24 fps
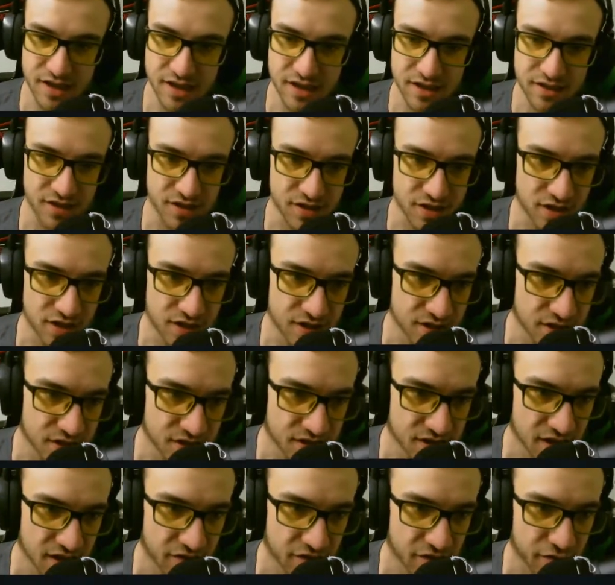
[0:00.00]
This gun does
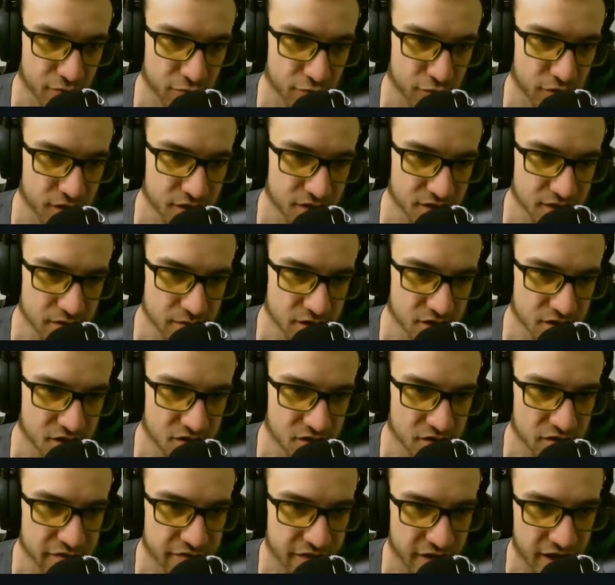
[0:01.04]
have a reasonably
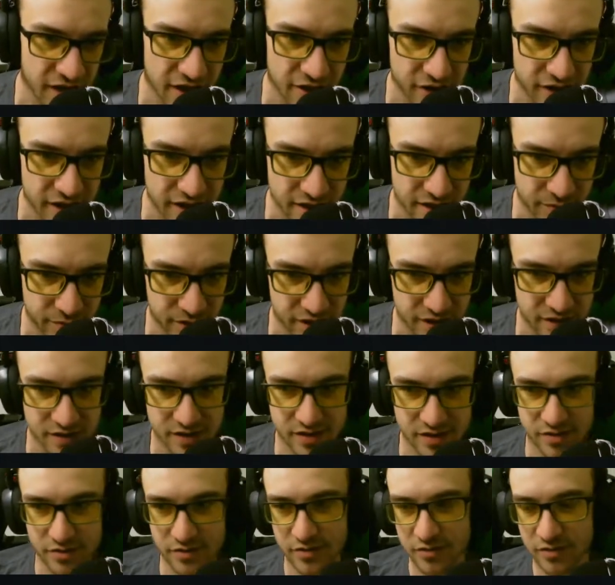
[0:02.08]
slow fire rate compared
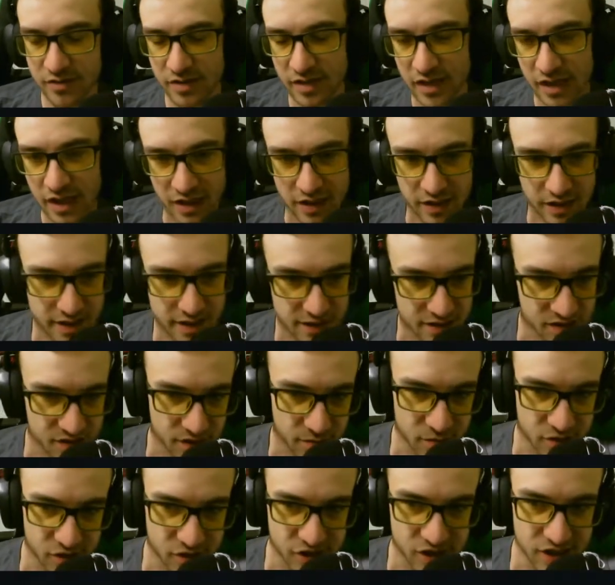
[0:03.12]
to like a
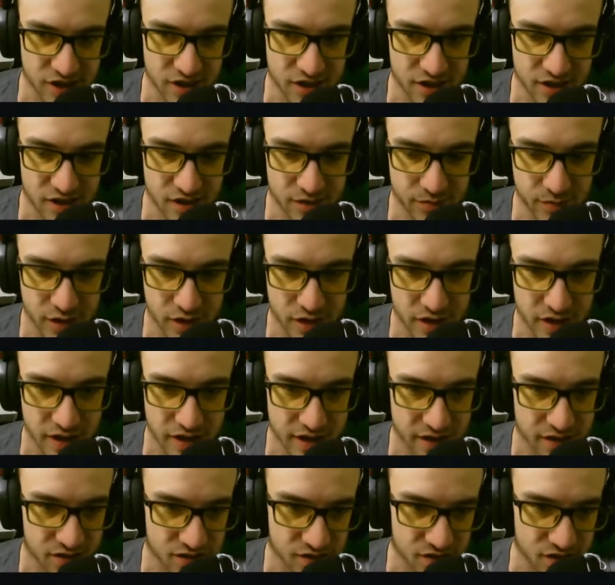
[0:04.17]
submachine gun, but
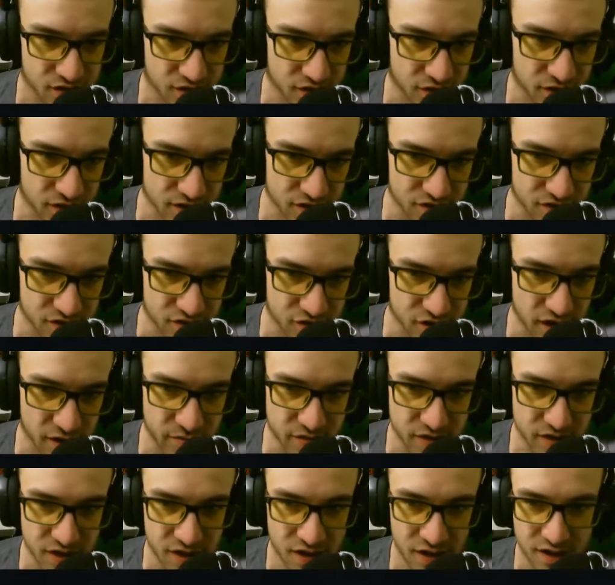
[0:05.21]
it still gets the job
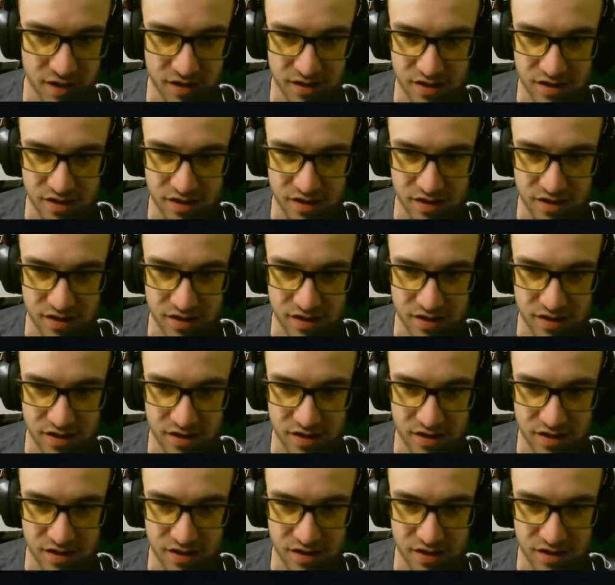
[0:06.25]
done.